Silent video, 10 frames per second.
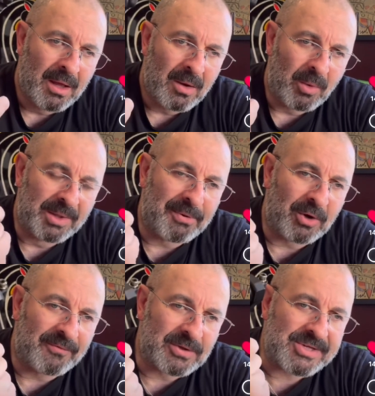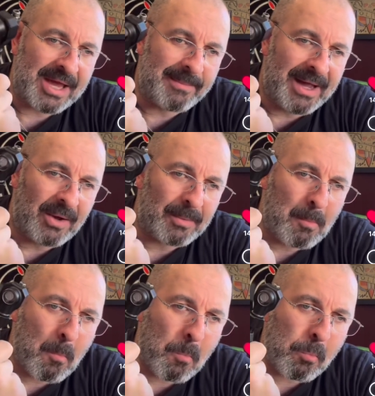when the Pearl first came out,
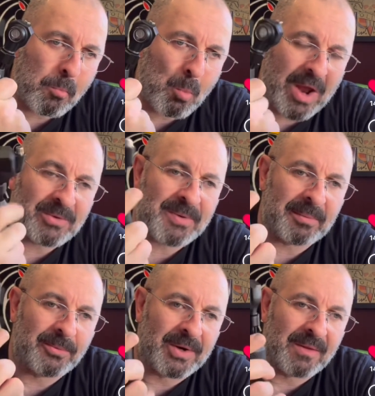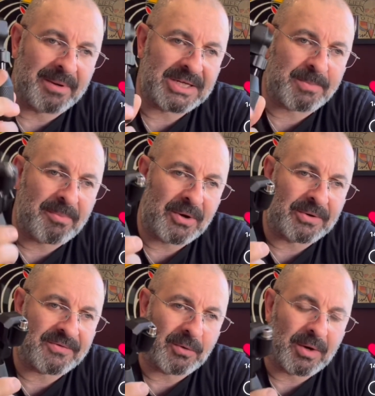I was probably one of the biggest
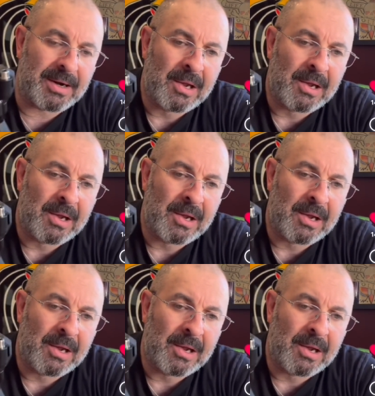proponents for it.